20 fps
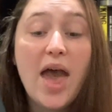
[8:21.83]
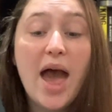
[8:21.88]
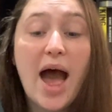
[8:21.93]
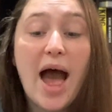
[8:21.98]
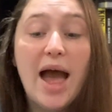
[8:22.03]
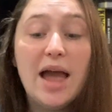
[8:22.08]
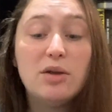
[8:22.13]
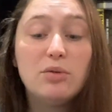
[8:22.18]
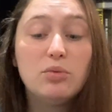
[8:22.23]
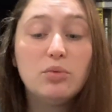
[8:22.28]

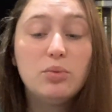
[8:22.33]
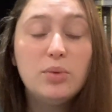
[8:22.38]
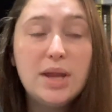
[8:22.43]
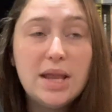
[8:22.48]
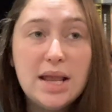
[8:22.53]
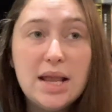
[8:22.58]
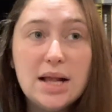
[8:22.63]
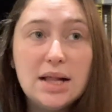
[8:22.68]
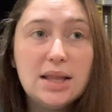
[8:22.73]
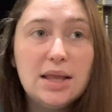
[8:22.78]
I
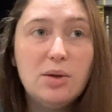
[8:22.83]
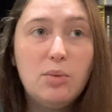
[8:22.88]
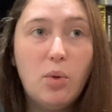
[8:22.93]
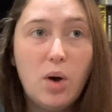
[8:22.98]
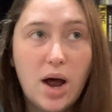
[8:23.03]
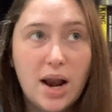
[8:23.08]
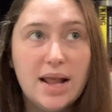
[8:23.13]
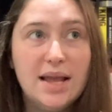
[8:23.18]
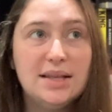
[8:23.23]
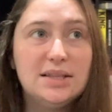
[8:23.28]
really
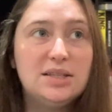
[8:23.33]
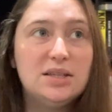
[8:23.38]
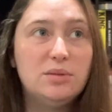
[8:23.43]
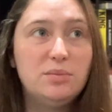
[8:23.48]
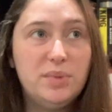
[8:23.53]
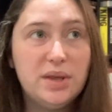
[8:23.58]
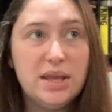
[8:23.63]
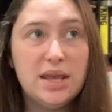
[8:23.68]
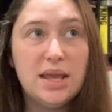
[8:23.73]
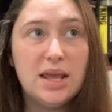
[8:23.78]
want it to
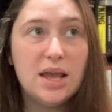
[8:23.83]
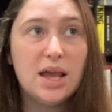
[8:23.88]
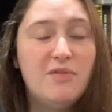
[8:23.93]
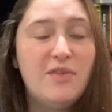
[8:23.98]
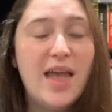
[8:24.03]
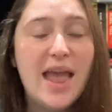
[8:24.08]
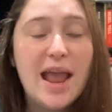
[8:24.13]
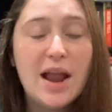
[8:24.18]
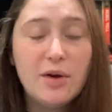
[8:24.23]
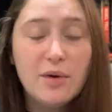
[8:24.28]
be
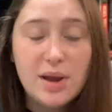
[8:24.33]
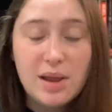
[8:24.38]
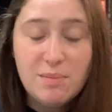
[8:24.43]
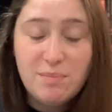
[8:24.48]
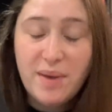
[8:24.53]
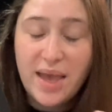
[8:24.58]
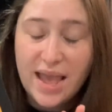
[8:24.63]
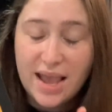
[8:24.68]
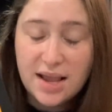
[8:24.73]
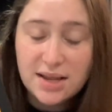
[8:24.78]
very
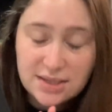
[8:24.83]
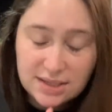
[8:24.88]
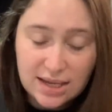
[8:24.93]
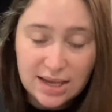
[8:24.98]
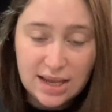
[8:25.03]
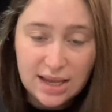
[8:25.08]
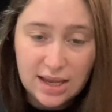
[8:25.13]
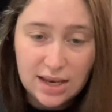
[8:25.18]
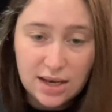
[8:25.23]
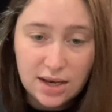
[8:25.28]
baked
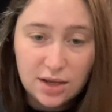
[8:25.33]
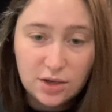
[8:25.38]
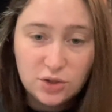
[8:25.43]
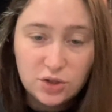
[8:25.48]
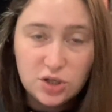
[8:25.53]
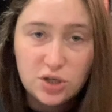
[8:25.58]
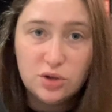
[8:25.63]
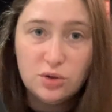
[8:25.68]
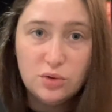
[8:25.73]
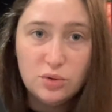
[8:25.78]
in
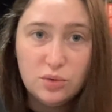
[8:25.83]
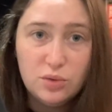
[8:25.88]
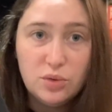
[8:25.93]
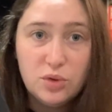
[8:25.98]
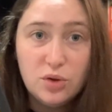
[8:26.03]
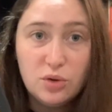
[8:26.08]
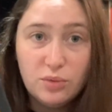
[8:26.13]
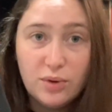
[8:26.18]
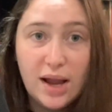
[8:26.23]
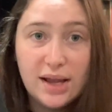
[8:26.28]
to
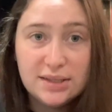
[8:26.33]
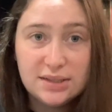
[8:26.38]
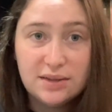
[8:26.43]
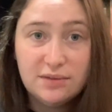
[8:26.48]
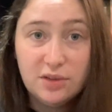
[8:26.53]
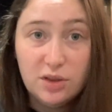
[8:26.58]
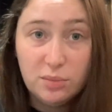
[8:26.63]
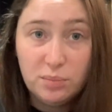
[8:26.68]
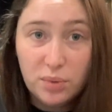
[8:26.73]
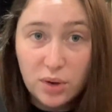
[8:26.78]
the rest
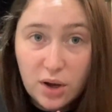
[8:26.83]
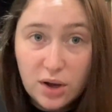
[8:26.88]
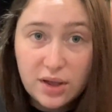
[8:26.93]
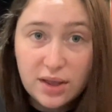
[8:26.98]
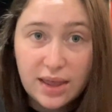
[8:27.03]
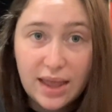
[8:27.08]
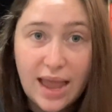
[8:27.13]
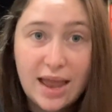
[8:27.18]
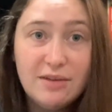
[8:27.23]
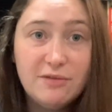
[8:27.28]
of the book,
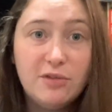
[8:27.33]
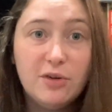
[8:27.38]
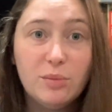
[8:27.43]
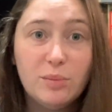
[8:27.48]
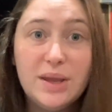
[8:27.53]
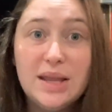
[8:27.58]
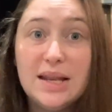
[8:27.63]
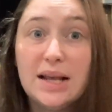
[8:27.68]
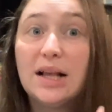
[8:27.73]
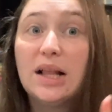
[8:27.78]
and for
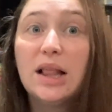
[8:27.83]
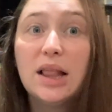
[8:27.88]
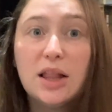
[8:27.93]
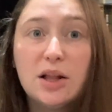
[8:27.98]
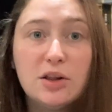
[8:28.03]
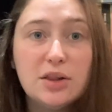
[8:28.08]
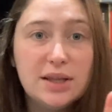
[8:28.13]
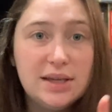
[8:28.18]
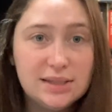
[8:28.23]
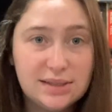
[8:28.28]
me to
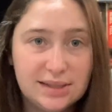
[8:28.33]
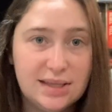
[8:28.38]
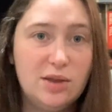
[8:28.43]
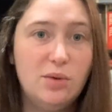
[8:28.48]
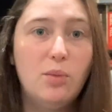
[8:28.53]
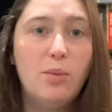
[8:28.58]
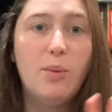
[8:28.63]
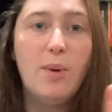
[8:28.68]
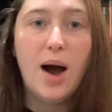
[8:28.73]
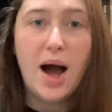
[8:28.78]
clearly see
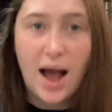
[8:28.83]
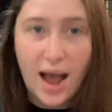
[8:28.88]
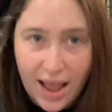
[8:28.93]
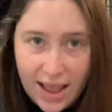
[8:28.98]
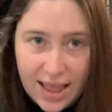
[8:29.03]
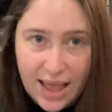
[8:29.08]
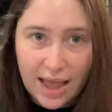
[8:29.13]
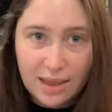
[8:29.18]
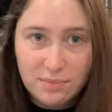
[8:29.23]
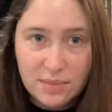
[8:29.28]

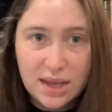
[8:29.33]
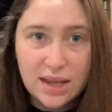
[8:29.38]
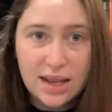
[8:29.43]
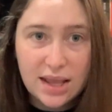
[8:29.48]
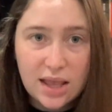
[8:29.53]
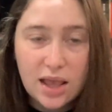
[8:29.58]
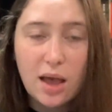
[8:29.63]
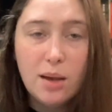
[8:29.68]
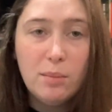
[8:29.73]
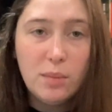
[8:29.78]
why I'm
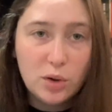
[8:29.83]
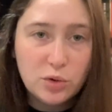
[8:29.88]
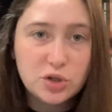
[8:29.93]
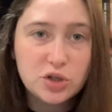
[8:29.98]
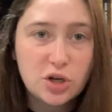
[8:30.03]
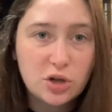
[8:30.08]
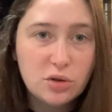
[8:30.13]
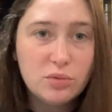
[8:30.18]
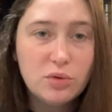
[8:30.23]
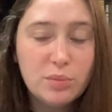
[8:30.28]
getting
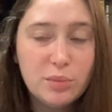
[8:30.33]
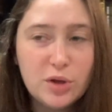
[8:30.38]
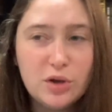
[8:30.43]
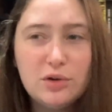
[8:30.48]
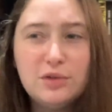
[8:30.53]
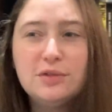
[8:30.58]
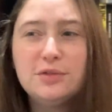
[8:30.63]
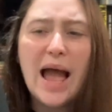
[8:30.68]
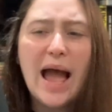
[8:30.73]
emotional remove.